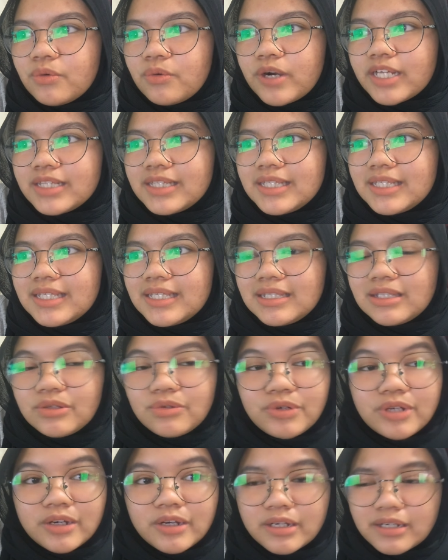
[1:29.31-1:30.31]
Writing in
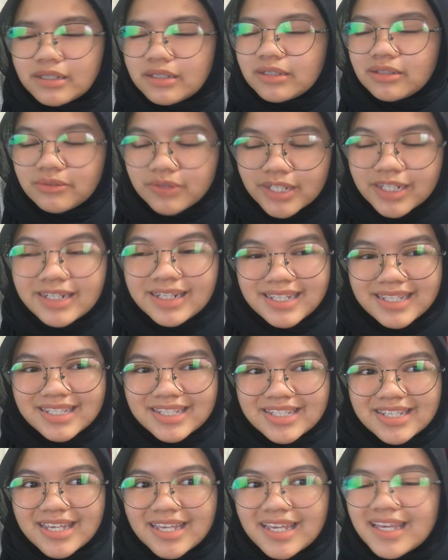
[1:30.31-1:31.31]

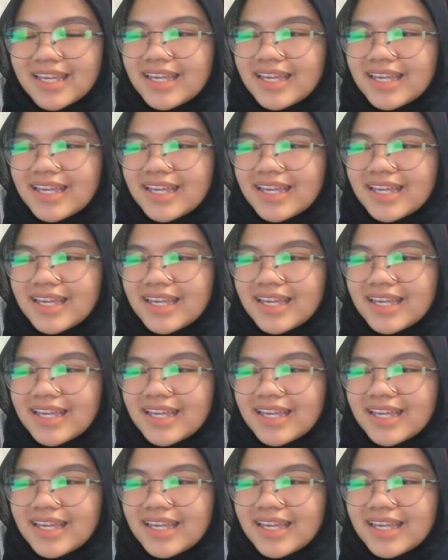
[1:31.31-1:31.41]
Greeklish,